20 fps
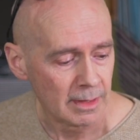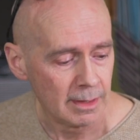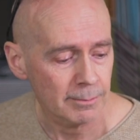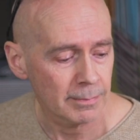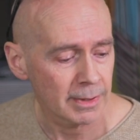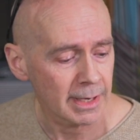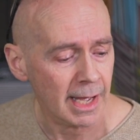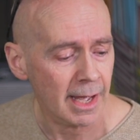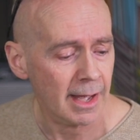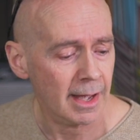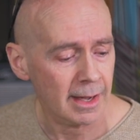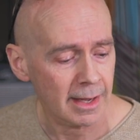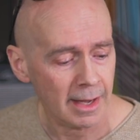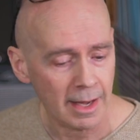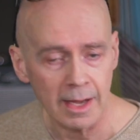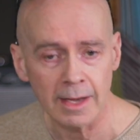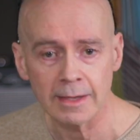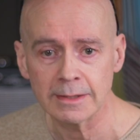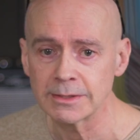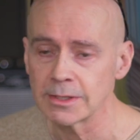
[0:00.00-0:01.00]
But
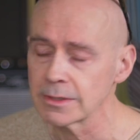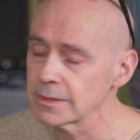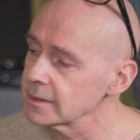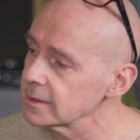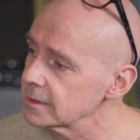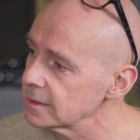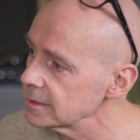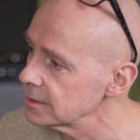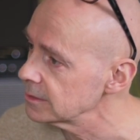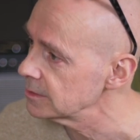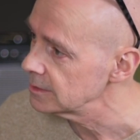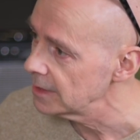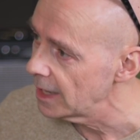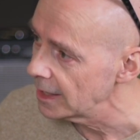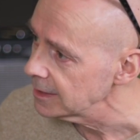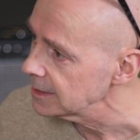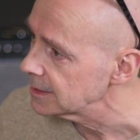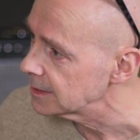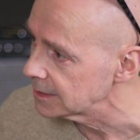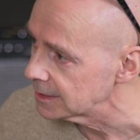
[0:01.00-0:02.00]
I just
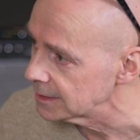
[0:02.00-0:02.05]
like it.